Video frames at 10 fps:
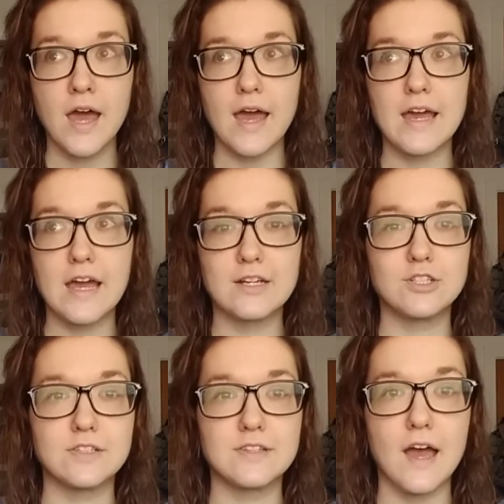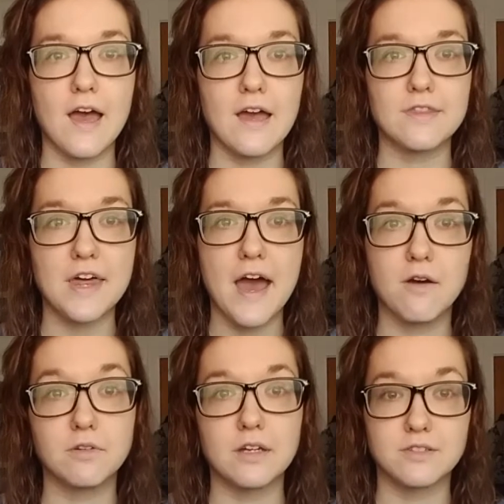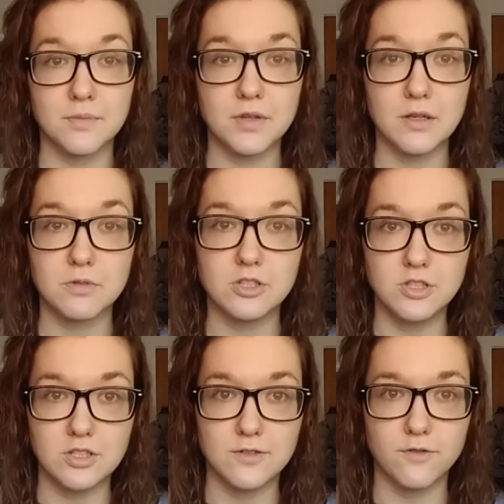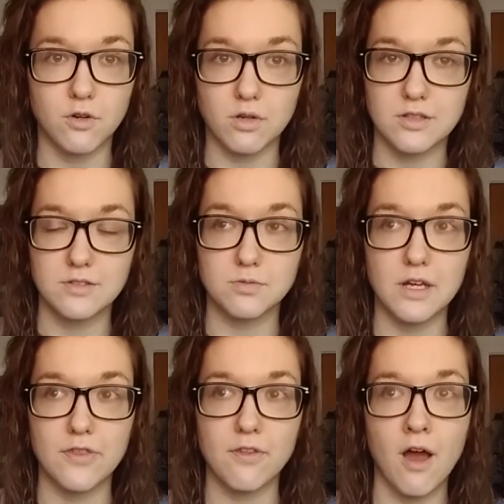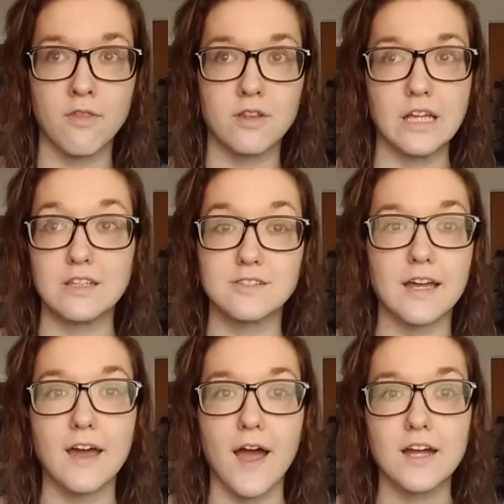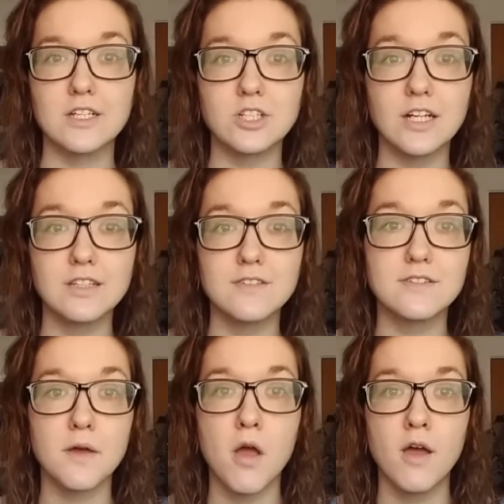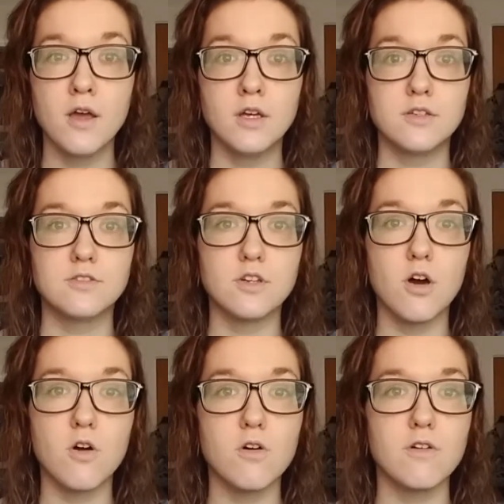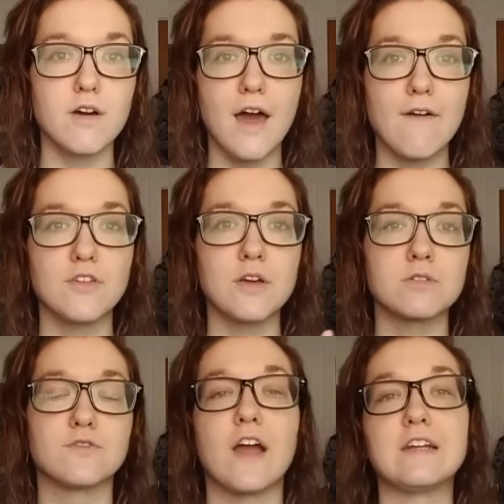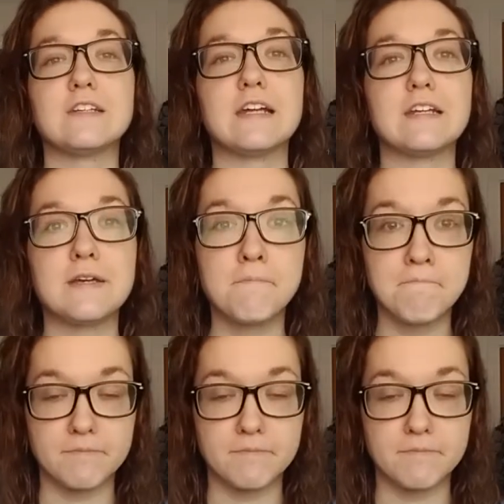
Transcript: And she said that that's something we should just focus with on like the psychiatrist. So everything was fine and dandy.